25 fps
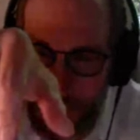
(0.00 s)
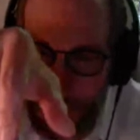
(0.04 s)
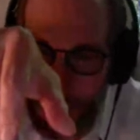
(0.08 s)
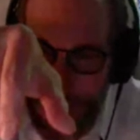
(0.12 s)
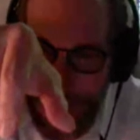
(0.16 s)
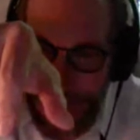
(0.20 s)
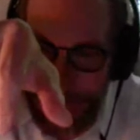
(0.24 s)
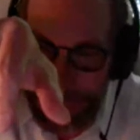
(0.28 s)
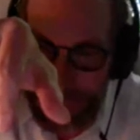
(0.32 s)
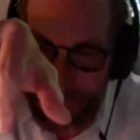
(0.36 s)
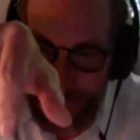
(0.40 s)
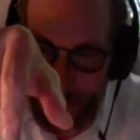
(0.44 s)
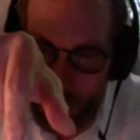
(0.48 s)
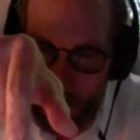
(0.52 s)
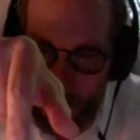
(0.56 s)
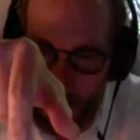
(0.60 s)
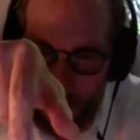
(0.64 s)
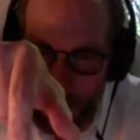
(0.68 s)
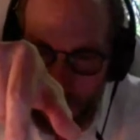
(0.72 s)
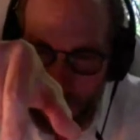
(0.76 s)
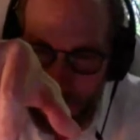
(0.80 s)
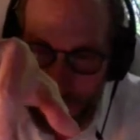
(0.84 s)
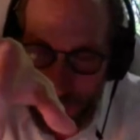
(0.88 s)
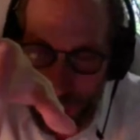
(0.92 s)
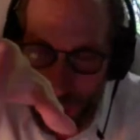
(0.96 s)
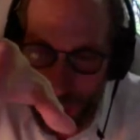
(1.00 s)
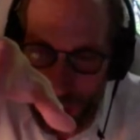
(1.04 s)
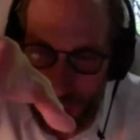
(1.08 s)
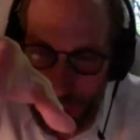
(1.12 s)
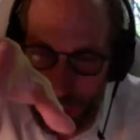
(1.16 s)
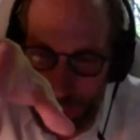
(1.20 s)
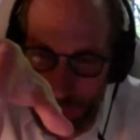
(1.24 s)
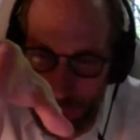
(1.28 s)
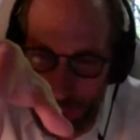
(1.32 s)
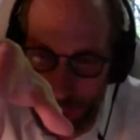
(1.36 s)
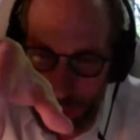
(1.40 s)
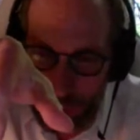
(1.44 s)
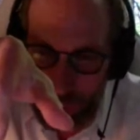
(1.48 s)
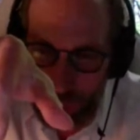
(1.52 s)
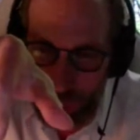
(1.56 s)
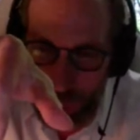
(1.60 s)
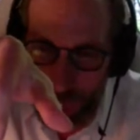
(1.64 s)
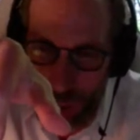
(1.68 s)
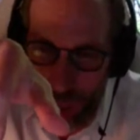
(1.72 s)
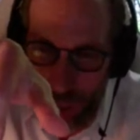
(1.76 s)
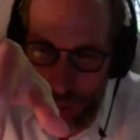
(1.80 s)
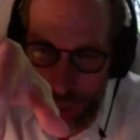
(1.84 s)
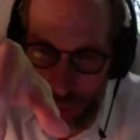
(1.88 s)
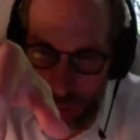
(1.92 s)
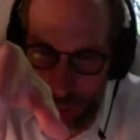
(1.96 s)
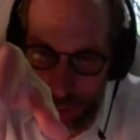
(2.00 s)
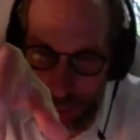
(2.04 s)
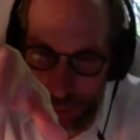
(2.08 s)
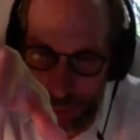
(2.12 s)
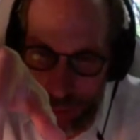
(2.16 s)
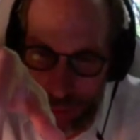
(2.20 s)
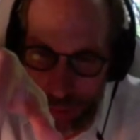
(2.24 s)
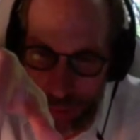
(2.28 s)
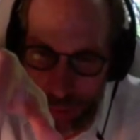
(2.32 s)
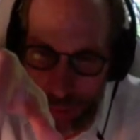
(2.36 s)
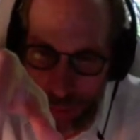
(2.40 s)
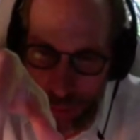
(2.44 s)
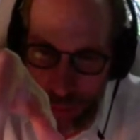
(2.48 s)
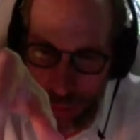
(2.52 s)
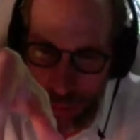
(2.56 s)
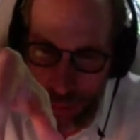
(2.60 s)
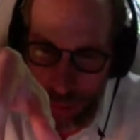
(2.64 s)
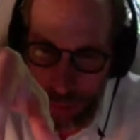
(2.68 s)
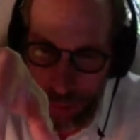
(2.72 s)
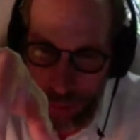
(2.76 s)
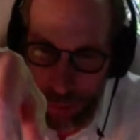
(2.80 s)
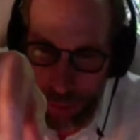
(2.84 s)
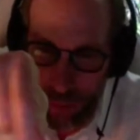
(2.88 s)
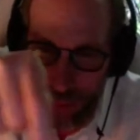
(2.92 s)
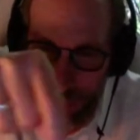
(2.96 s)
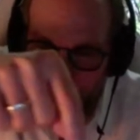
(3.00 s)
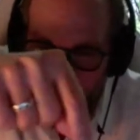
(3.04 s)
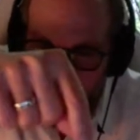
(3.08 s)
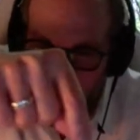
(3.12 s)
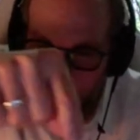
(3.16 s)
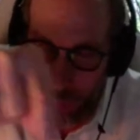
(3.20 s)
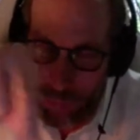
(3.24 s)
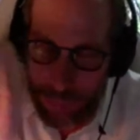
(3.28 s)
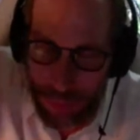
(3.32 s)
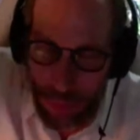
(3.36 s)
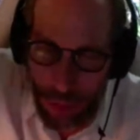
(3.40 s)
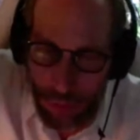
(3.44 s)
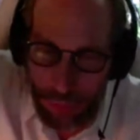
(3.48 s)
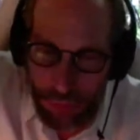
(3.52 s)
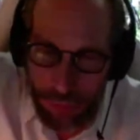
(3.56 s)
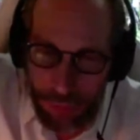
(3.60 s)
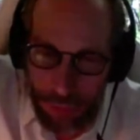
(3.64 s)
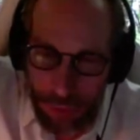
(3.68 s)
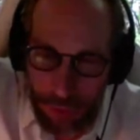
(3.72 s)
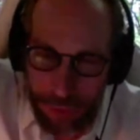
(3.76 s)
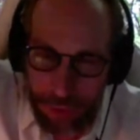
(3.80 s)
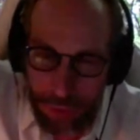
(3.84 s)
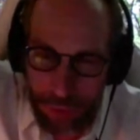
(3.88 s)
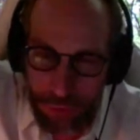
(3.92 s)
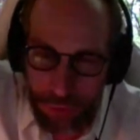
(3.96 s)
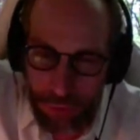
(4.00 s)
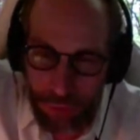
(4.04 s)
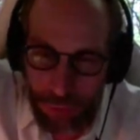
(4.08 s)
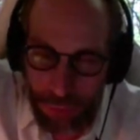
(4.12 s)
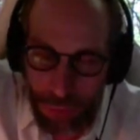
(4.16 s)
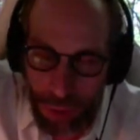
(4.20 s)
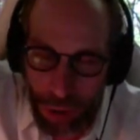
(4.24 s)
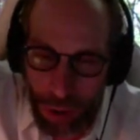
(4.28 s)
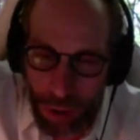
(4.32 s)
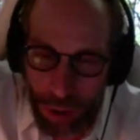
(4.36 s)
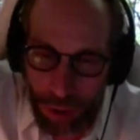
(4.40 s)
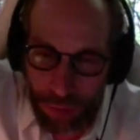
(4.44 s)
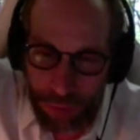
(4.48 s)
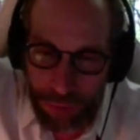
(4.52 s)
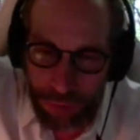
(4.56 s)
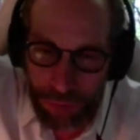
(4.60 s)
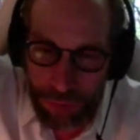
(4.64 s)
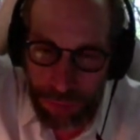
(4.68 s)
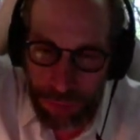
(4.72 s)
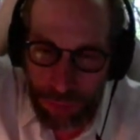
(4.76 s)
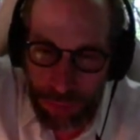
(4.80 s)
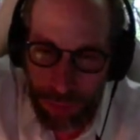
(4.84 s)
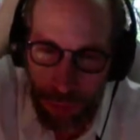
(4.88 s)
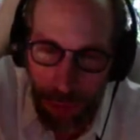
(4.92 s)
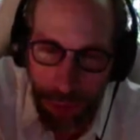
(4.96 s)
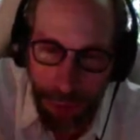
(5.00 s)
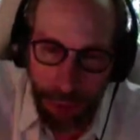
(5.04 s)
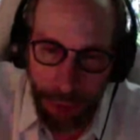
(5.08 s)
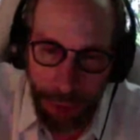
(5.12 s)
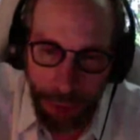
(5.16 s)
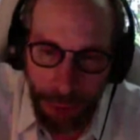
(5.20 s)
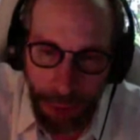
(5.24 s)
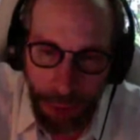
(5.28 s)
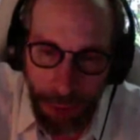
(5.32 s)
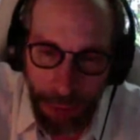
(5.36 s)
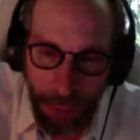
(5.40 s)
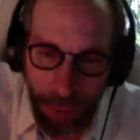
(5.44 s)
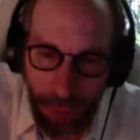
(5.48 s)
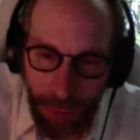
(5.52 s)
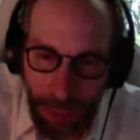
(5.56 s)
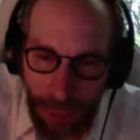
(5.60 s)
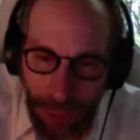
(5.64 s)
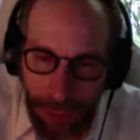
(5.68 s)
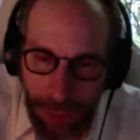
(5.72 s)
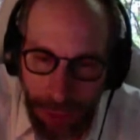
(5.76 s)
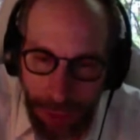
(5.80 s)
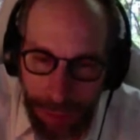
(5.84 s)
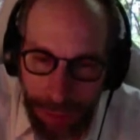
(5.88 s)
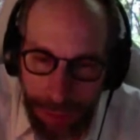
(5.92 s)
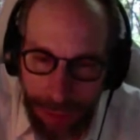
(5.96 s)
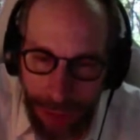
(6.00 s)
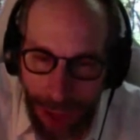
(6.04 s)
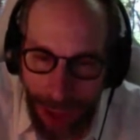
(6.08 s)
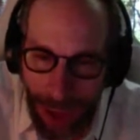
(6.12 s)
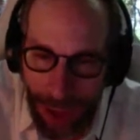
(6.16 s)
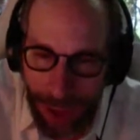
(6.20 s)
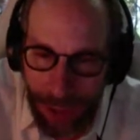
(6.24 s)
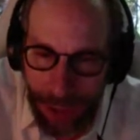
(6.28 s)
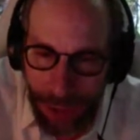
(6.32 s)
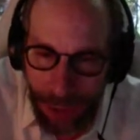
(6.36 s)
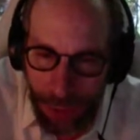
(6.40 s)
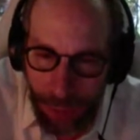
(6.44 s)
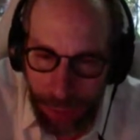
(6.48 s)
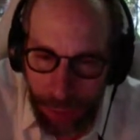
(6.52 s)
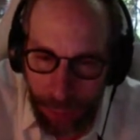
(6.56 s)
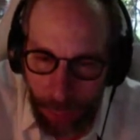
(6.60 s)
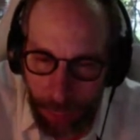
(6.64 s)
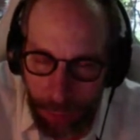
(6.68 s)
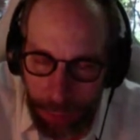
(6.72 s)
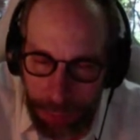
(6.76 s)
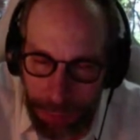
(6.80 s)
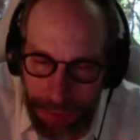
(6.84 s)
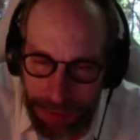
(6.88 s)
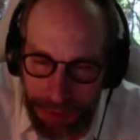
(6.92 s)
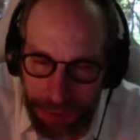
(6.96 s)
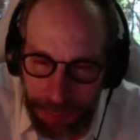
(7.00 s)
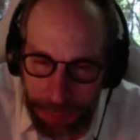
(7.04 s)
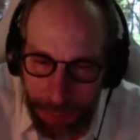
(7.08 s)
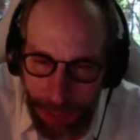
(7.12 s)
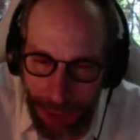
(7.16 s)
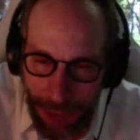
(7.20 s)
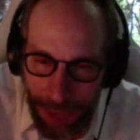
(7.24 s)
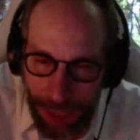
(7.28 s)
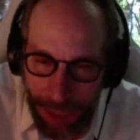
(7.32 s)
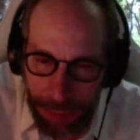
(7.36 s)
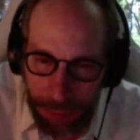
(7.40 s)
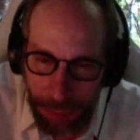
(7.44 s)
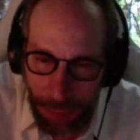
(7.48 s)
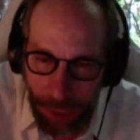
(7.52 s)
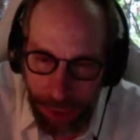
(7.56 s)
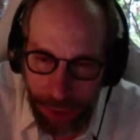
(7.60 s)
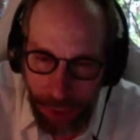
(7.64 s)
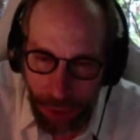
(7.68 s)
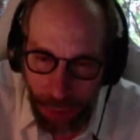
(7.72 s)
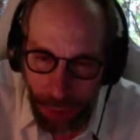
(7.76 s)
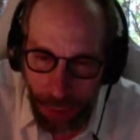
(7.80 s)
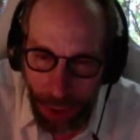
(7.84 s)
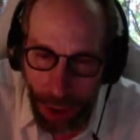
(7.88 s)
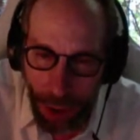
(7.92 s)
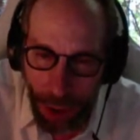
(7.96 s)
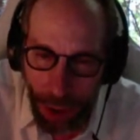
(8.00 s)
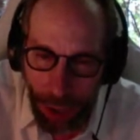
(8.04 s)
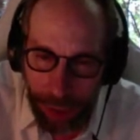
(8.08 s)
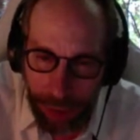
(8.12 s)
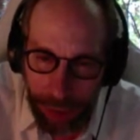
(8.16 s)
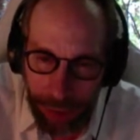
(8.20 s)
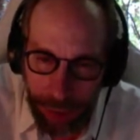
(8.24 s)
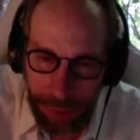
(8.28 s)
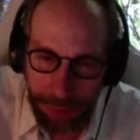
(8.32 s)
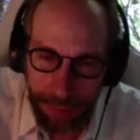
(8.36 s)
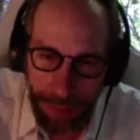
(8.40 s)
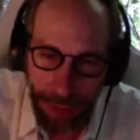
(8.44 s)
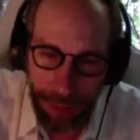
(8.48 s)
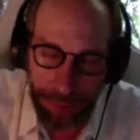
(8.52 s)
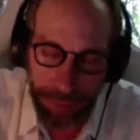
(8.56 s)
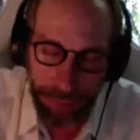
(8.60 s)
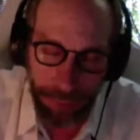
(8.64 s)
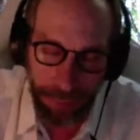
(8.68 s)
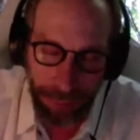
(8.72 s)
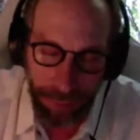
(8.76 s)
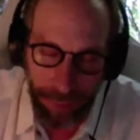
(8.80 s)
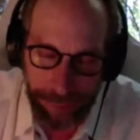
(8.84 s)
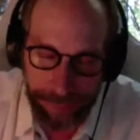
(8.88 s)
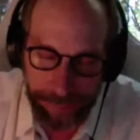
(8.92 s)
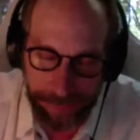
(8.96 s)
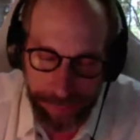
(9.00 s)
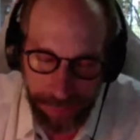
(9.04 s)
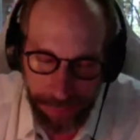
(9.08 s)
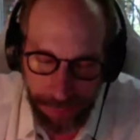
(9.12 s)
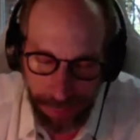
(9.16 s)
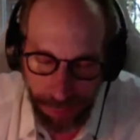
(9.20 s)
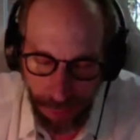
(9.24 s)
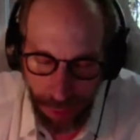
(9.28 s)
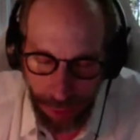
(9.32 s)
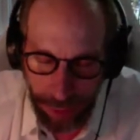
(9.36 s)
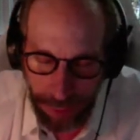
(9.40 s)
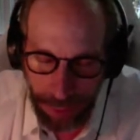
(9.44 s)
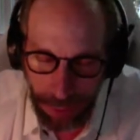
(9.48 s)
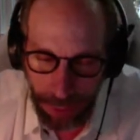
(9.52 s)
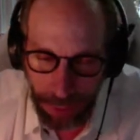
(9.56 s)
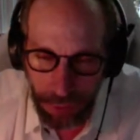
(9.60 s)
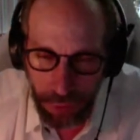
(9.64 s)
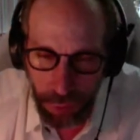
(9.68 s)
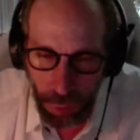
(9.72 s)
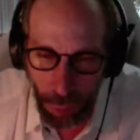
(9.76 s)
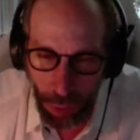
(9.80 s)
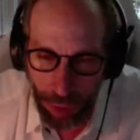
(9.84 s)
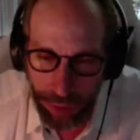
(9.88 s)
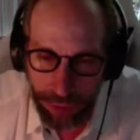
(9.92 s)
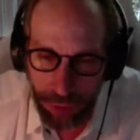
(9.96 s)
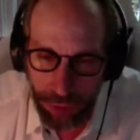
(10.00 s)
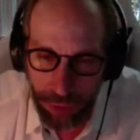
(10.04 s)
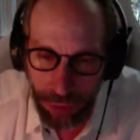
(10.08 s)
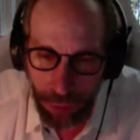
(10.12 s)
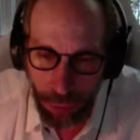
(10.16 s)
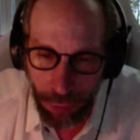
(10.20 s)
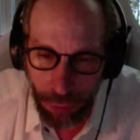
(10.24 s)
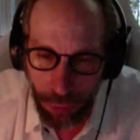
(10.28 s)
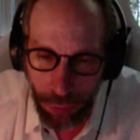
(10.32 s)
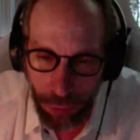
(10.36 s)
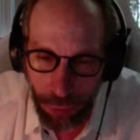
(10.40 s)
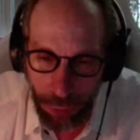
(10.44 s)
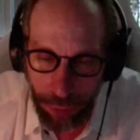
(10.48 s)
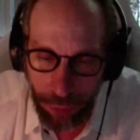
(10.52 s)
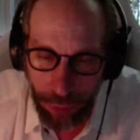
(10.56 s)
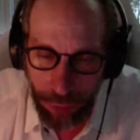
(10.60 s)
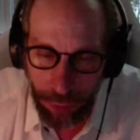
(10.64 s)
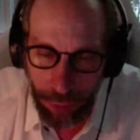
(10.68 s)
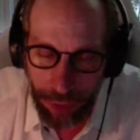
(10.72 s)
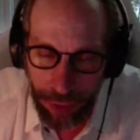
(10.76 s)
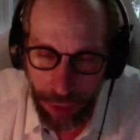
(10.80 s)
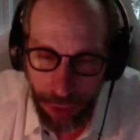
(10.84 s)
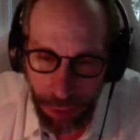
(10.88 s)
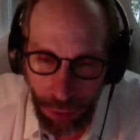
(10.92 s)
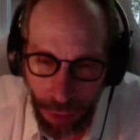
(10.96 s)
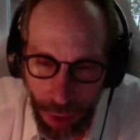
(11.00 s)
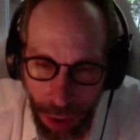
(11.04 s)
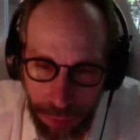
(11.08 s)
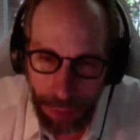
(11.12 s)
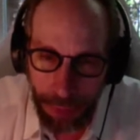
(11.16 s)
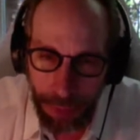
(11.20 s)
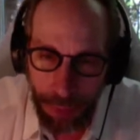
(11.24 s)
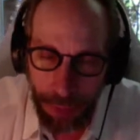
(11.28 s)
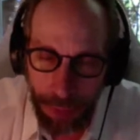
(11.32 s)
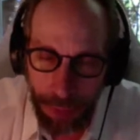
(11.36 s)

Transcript: imagine one side of that triangle is 100,000 light years across, then the angle that would be spanned by your eye in that uh, triangle is one degree across.